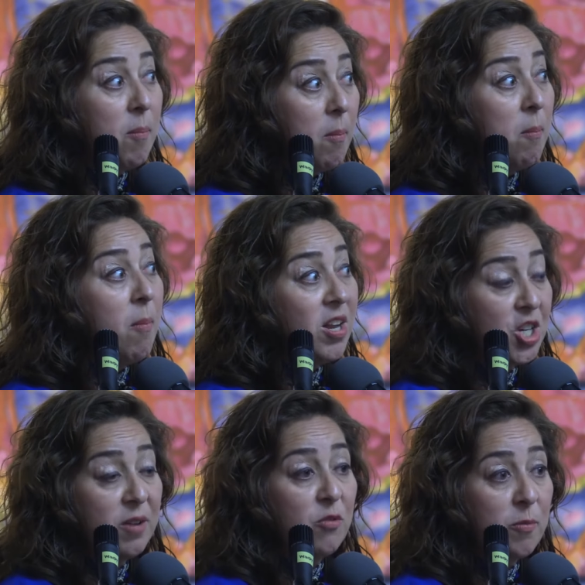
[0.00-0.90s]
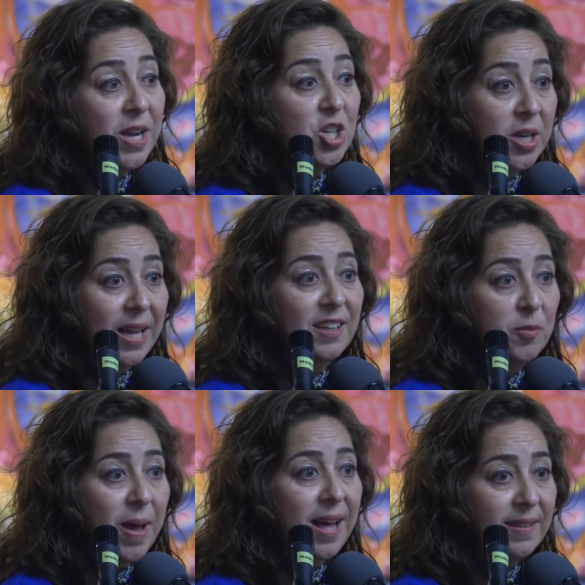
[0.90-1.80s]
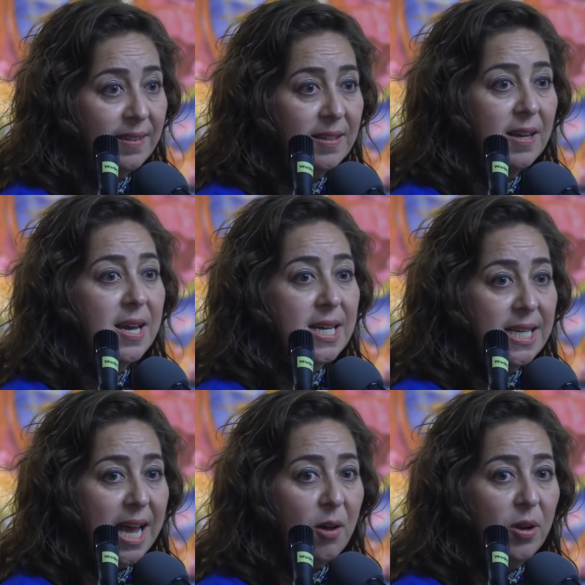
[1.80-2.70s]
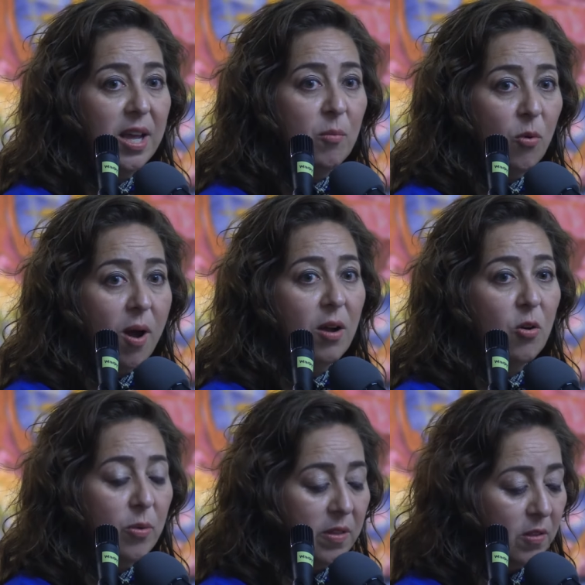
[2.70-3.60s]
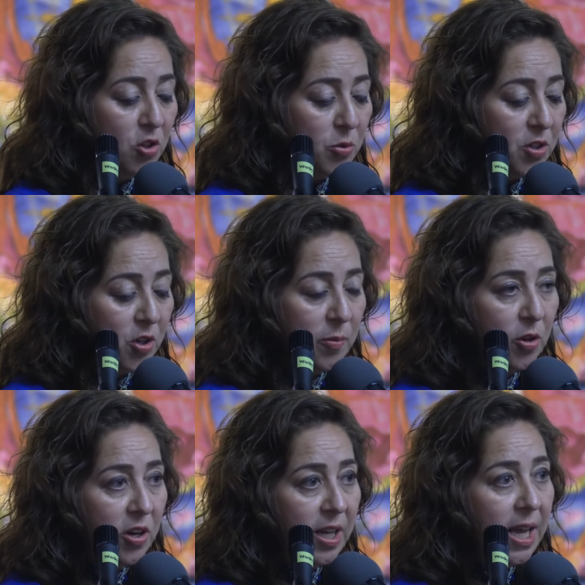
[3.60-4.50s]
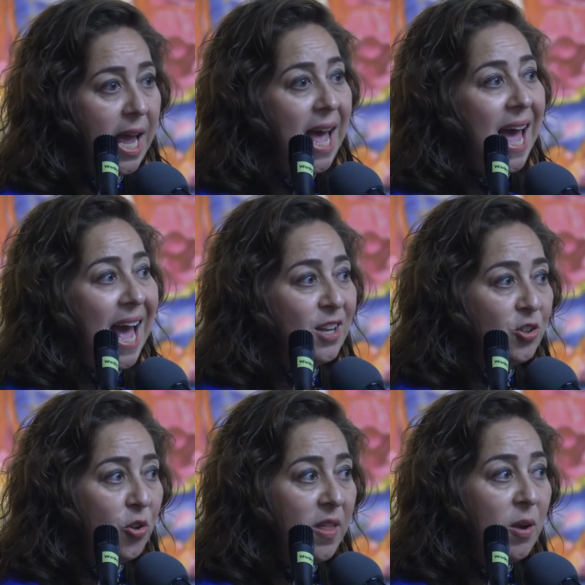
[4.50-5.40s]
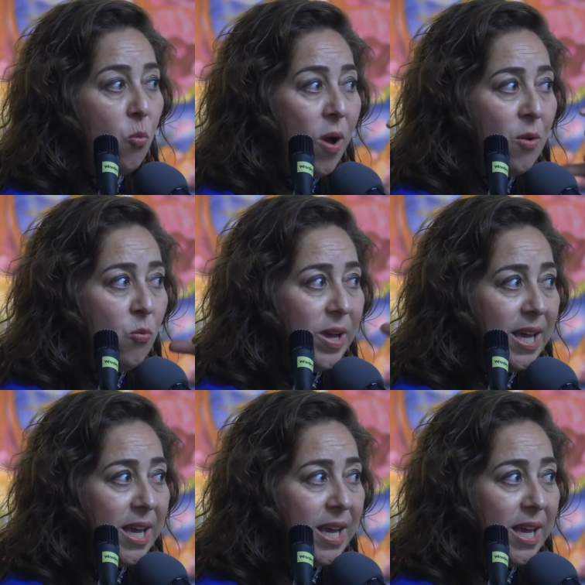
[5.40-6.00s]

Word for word: much information gets passed down in Morocco within the Jewish community. And so then when we